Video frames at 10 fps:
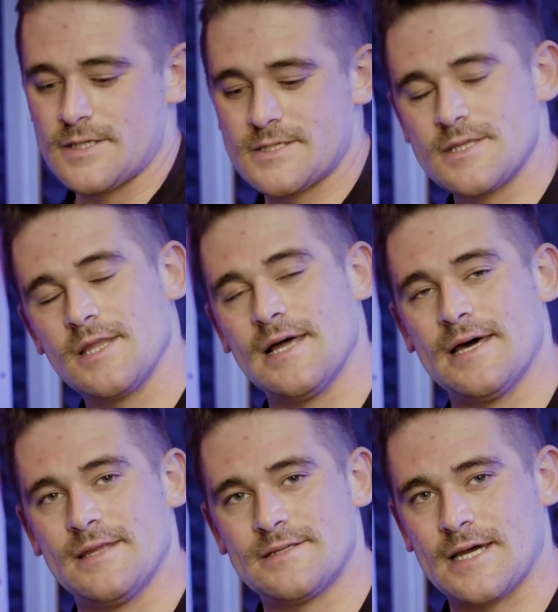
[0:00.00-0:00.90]
this is the
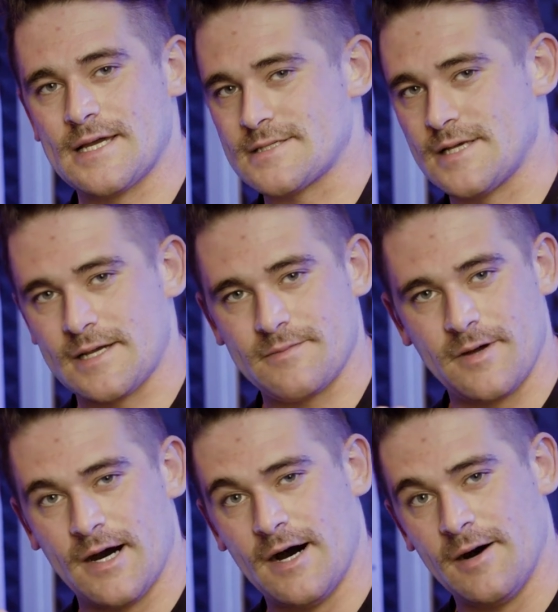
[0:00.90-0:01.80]
layer that takes like
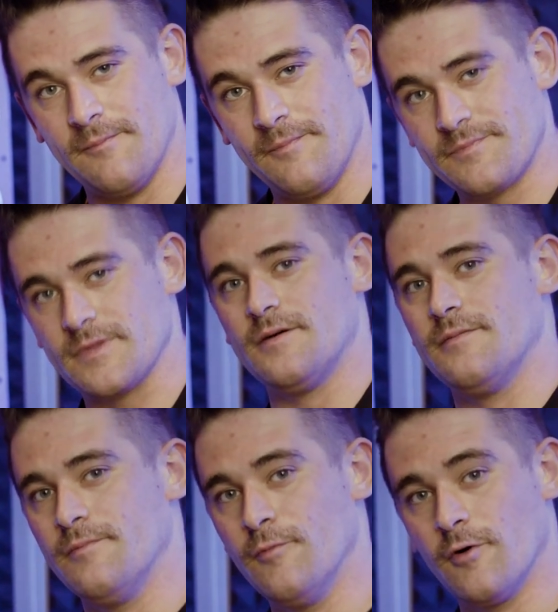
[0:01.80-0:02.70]

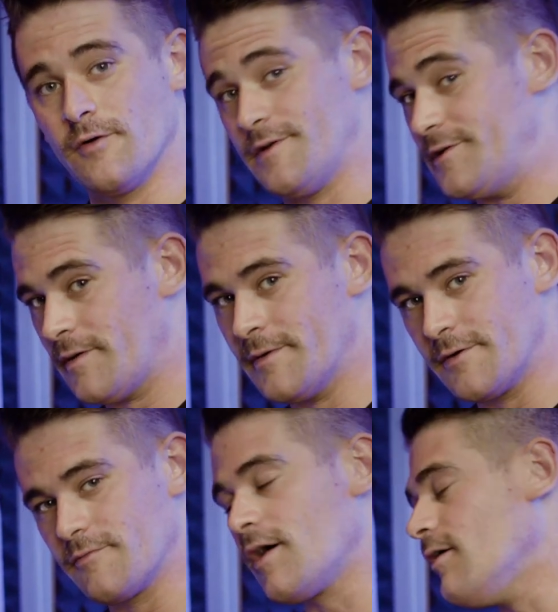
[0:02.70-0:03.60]
more of a
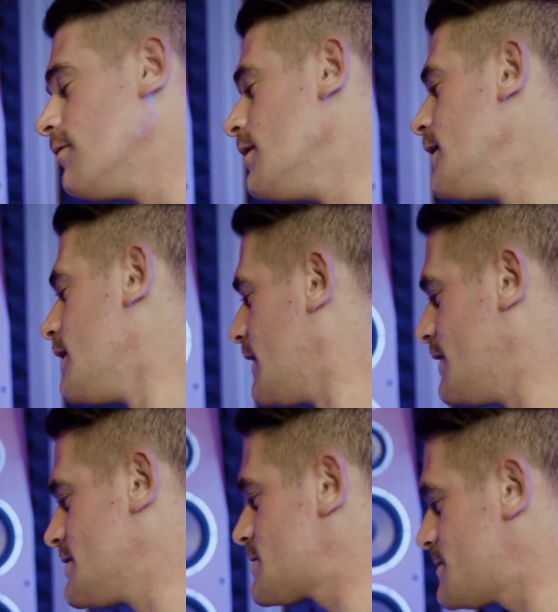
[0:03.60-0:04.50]
dominant role
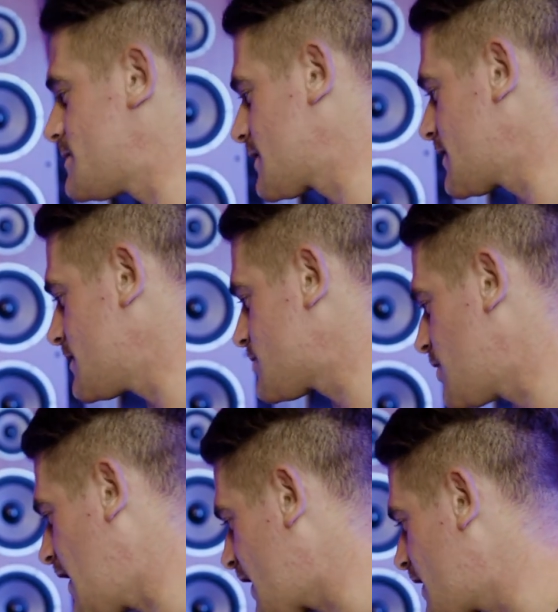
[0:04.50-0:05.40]
in this particular
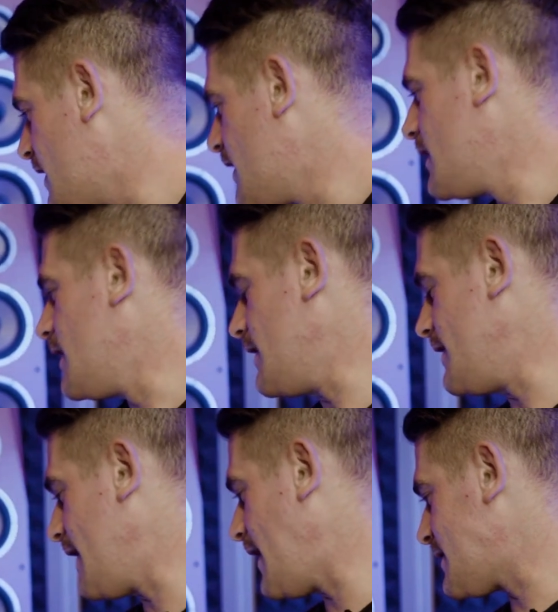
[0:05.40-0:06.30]
track,
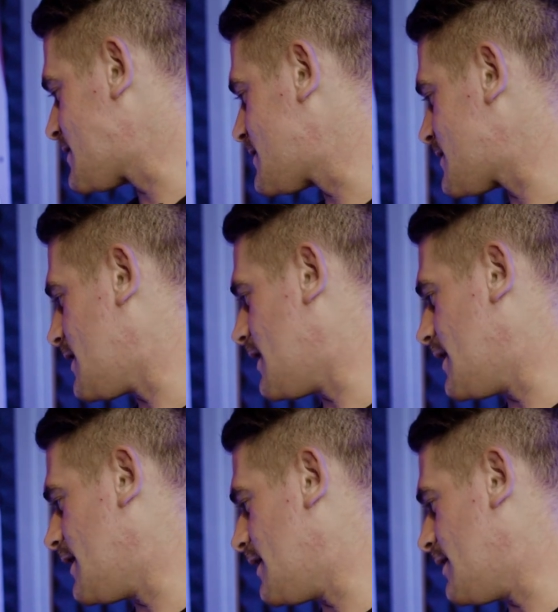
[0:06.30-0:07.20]
yet
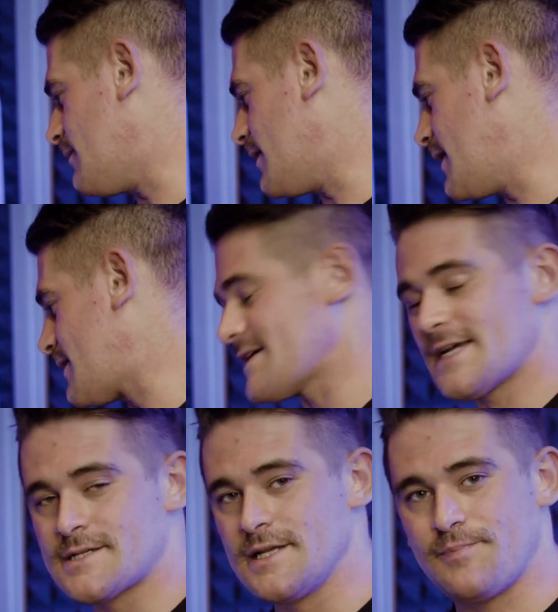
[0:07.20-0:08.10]
it's
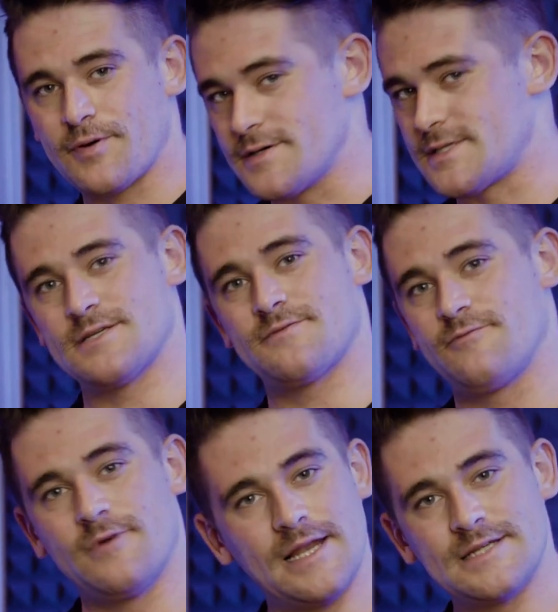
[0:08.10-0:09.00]
actually processed
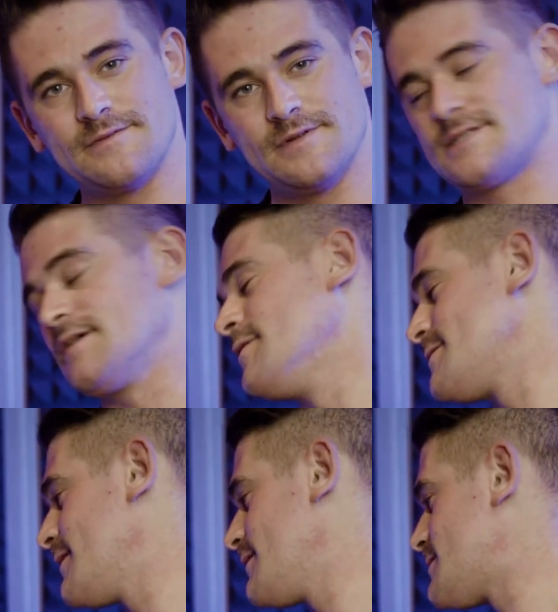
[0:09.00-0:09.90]
relatively similar
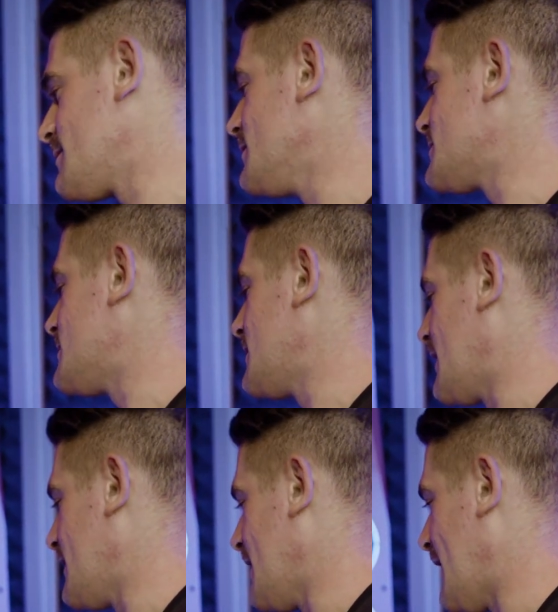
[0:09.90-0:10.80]
to the
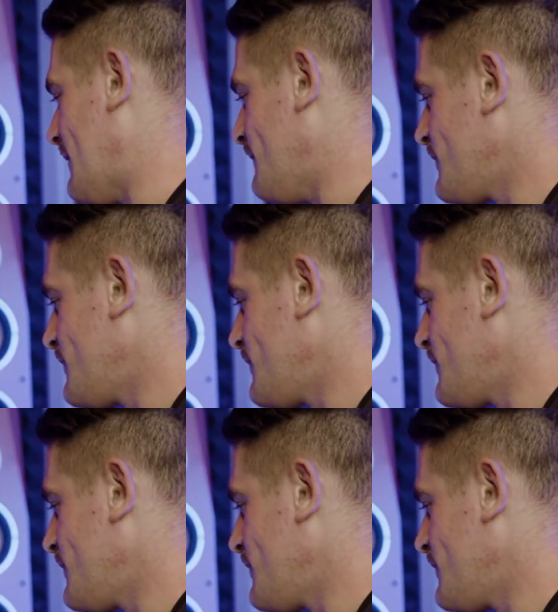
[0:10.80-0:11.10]
other layer.